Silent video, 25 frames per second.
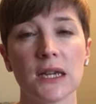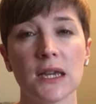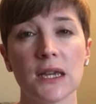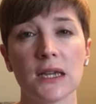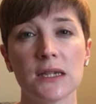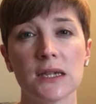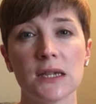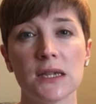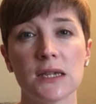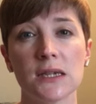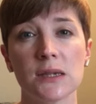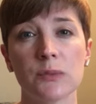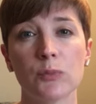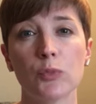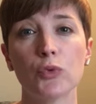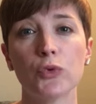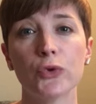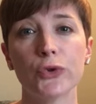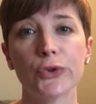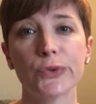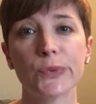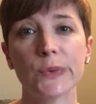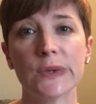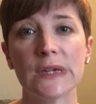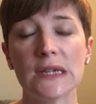It's a
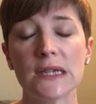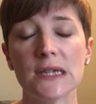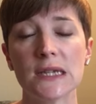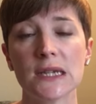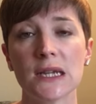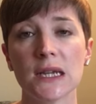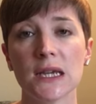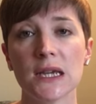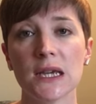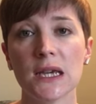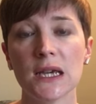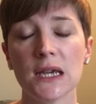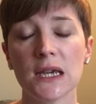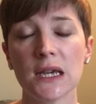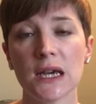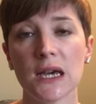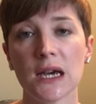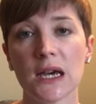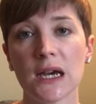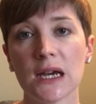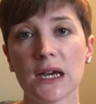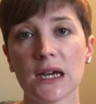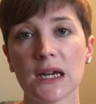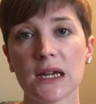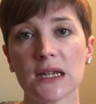sport weight,
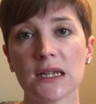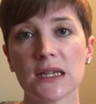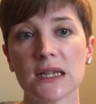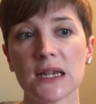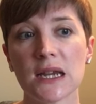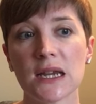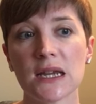and